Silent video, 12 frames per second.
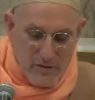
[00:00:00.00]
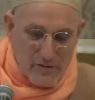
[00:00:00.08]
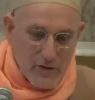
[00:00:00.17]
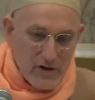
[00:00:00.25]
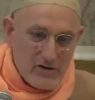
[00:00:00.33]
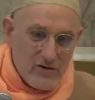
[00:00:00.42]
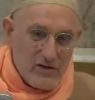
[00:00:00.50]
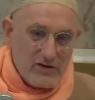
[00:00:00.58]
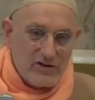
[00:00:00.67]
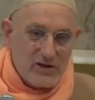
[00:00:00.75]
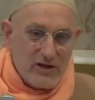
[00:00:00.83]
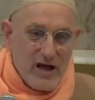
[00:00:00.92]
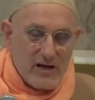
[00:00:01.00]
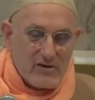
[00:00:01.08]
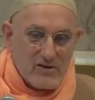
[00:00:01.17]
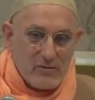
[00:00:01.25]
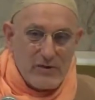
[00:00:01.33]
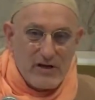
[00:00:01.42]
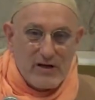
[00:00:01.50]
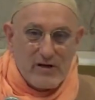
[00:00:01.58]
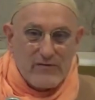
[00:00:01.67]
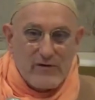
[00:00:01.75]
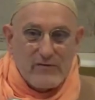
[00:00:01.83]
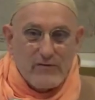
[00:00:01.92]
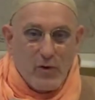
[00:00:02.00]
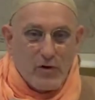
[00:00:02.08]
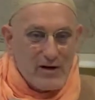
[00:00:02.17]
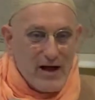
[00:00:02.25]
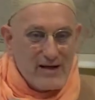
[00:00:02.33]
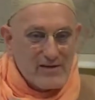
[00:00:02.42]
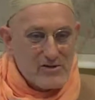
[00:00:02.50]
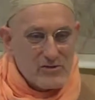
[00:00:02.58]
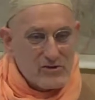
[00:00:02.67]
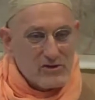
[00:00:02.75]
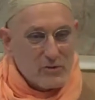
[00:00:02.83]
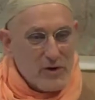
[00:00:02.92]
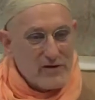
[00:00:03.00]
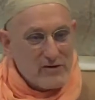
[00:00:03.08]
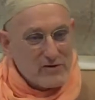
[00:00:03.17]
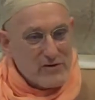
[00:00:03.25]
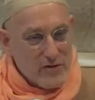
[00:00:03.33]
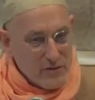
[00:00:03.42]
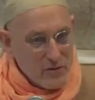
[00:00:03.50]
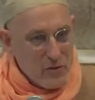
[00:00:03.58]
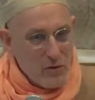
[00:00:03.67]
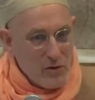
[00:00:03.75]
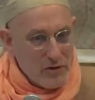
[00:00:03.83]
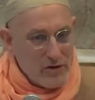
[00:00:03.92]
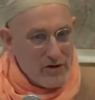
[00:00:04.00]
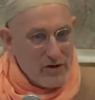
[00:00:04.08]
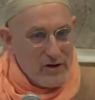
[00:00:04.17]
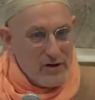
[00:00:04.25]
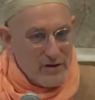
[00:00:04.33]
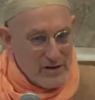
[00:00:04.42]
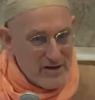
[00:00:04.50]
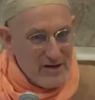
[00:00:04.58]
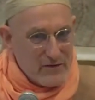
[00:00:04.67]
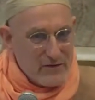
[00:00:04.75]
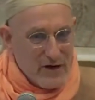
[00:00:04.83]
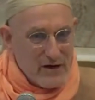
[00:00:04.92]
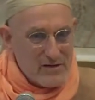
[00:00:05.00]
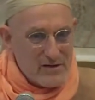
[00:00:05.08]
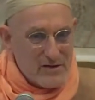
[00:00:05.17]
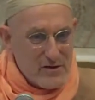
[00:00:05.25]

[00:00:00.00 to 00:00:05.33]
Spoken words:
Right? So here he's not referring to the jigyasu meaning of the four kinds who surrender to the Lord.